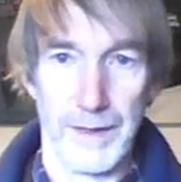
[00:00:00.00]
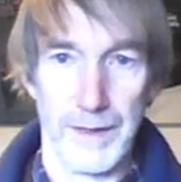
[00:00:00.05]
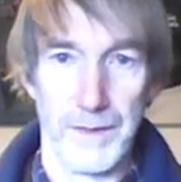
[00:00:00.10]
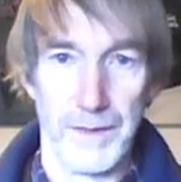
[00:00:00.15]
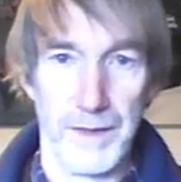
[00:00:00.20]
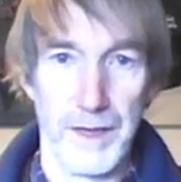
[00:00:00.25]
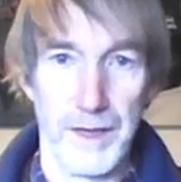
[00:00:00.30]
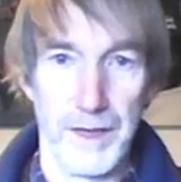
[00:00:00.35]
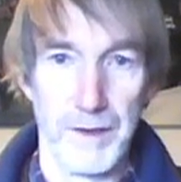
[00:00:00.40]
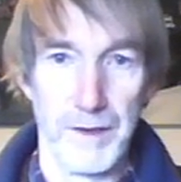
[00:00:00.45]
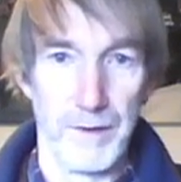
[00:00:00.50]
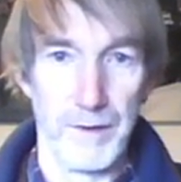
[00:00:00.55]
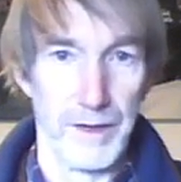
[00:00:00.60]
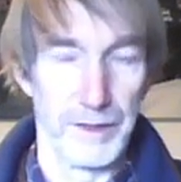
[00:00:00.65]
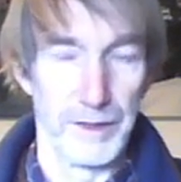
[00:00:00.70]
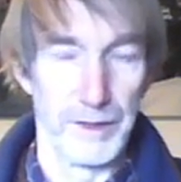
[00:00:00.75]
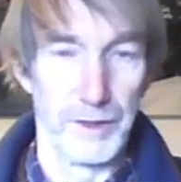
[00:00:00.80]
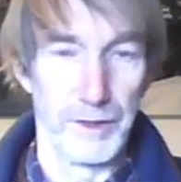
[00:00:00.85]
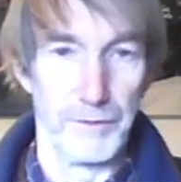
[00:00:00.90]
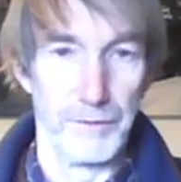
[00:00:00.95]
so here are our
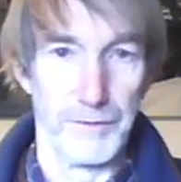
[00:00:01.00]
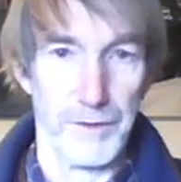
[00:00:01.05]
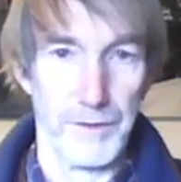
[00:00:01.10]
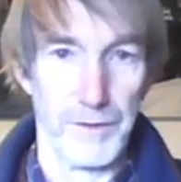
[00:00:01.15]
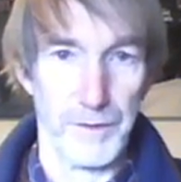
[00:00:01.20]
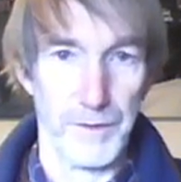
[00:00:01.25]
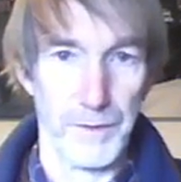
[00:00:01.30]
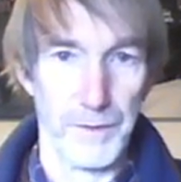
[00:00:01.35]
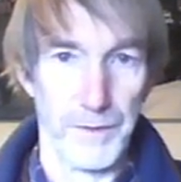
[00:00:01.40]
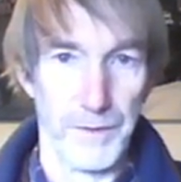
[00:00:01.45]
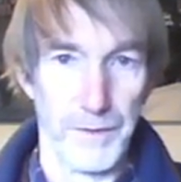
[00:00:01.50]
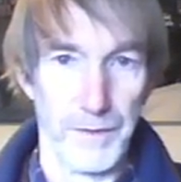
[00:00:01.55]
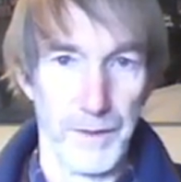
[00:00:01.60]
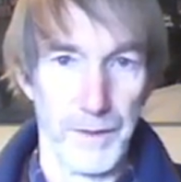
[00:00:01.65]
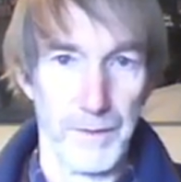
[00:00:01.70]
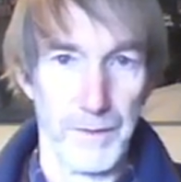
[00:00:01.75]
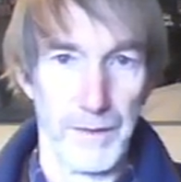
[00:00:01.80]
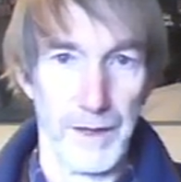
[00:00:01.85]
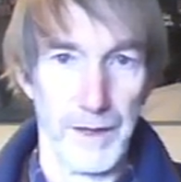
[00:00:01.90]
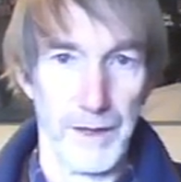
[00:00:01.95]
confidence
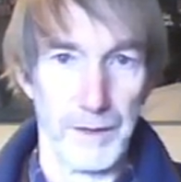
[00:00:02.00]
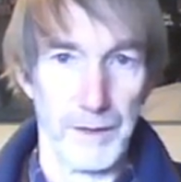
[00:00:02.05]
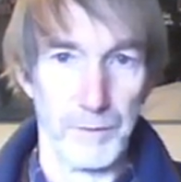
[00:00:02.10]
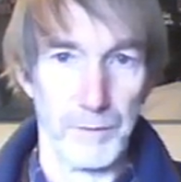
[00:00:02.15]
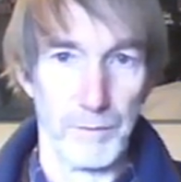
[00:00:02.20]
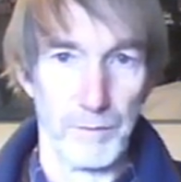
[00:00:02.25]
then